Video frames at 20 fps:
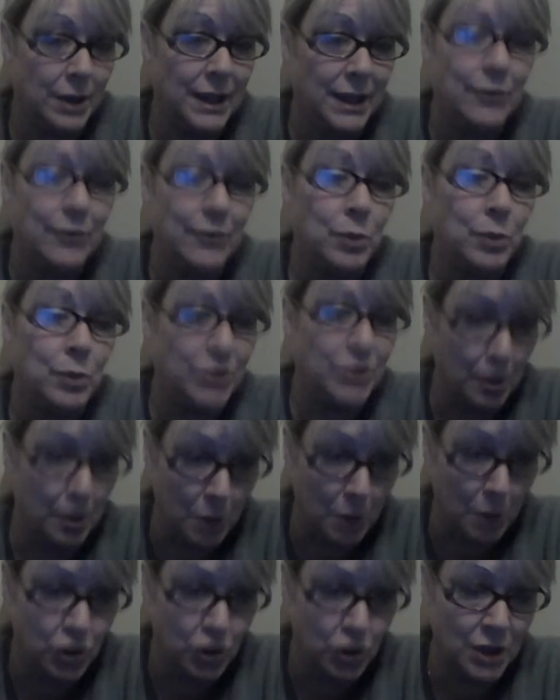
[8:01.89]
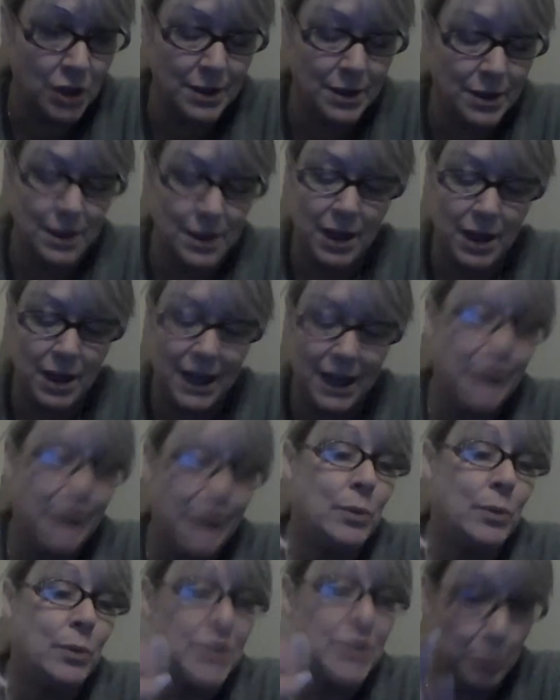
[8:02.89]
even with their emotions, even
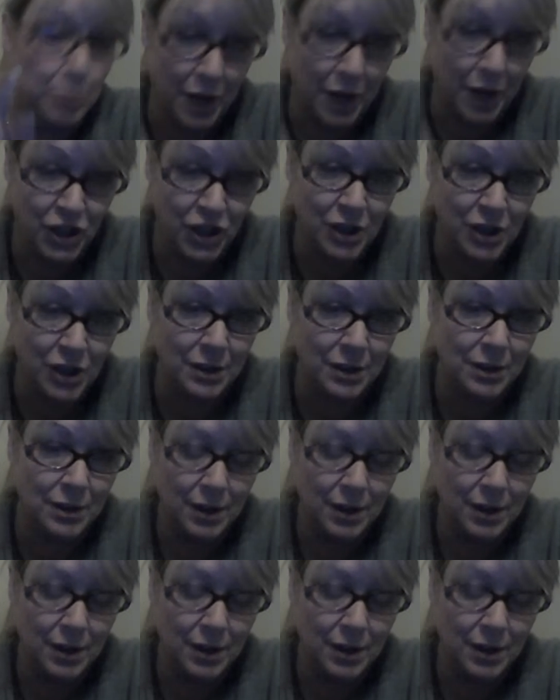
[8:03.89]
with depression.